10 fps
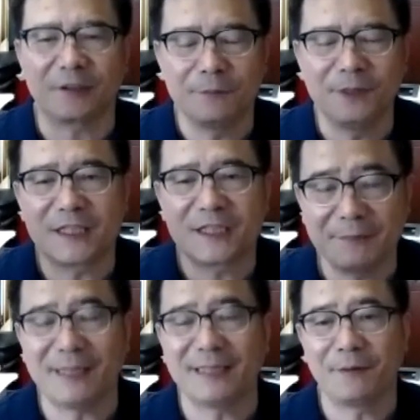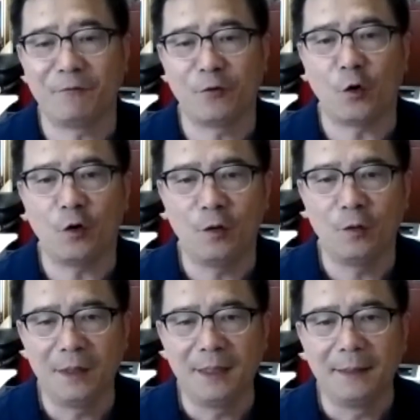to be the same as before.
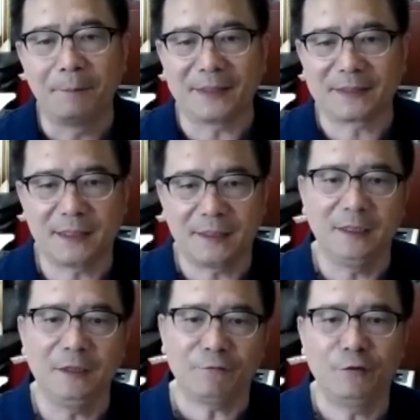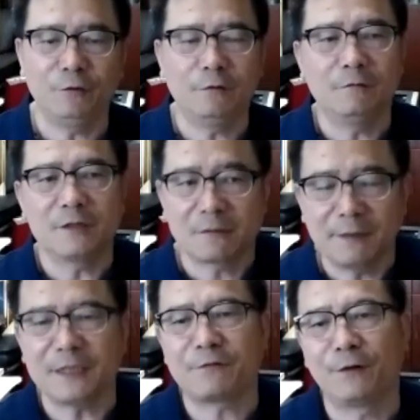But uh, if you
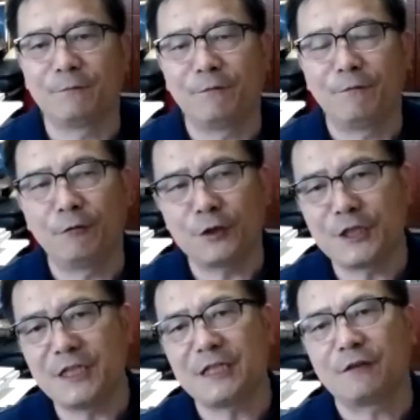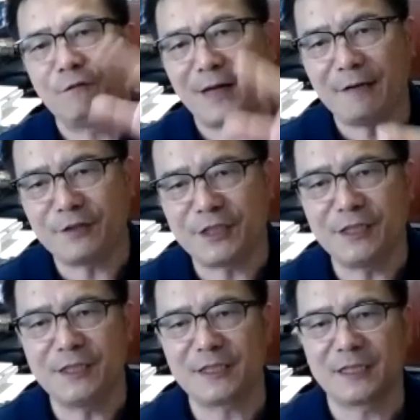switch from 4G to
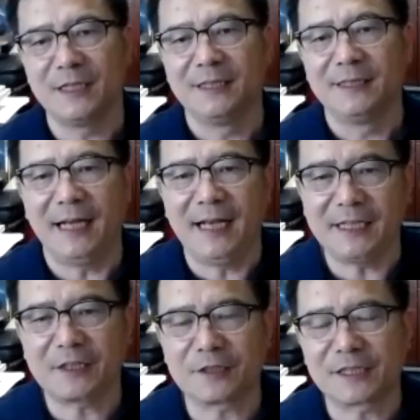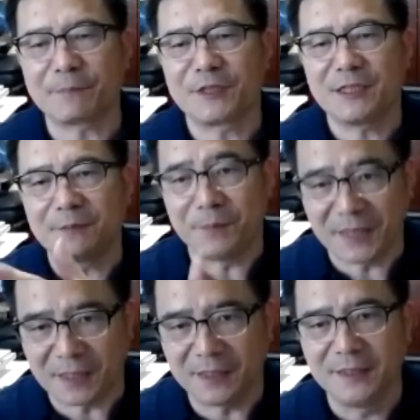5Gs, energy consumption is
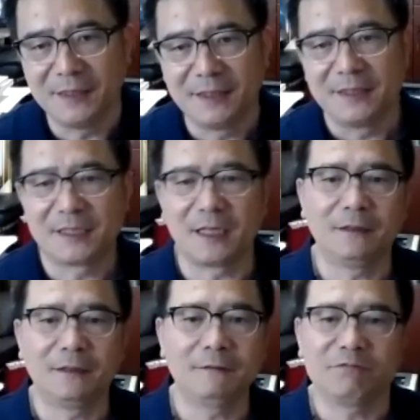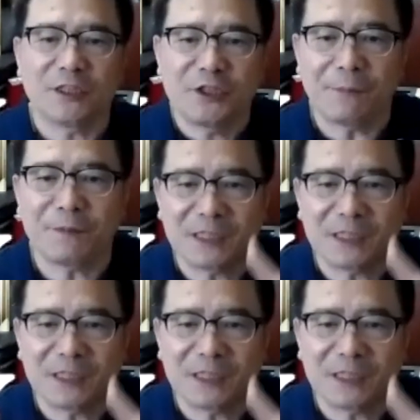big. So mm-hmm. the chip's